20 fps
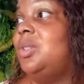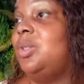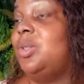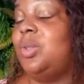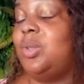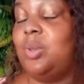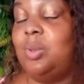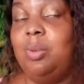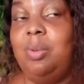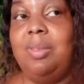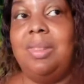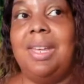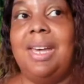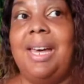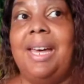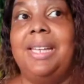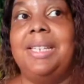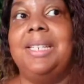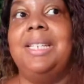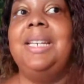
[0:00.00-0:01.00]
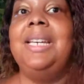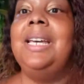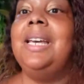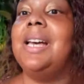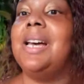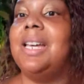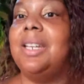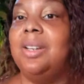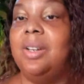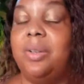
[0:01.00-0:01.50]
do that
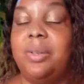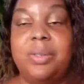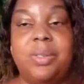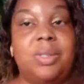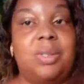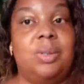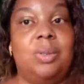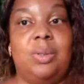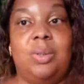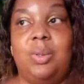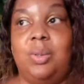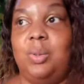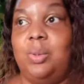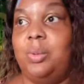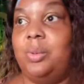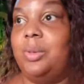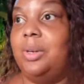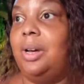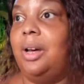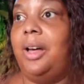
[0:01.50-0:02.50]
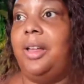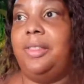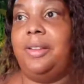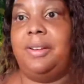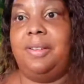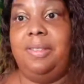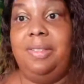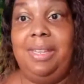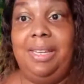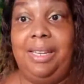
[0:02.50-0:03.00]
and also do other
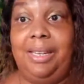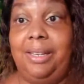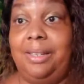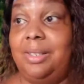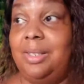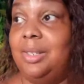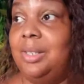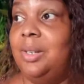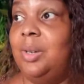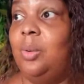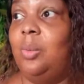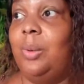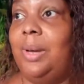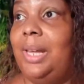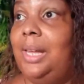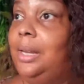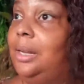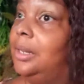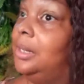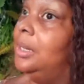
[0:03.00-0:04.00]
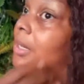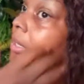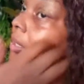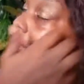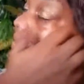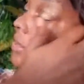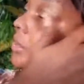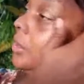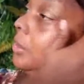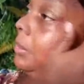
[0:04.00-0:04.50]
things well.
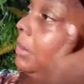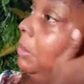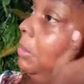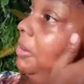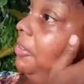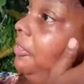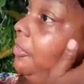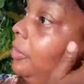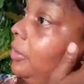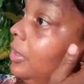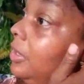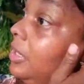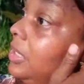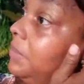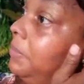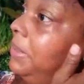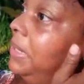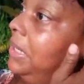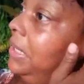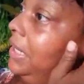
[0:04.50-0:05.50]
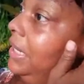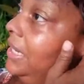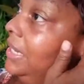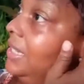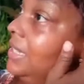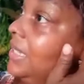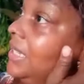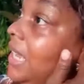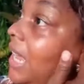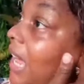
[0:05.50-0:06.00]
So let me focus on
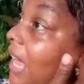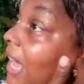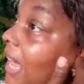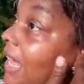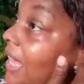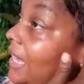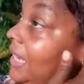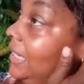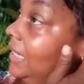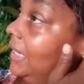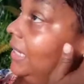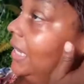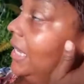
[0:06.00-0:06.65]
this, and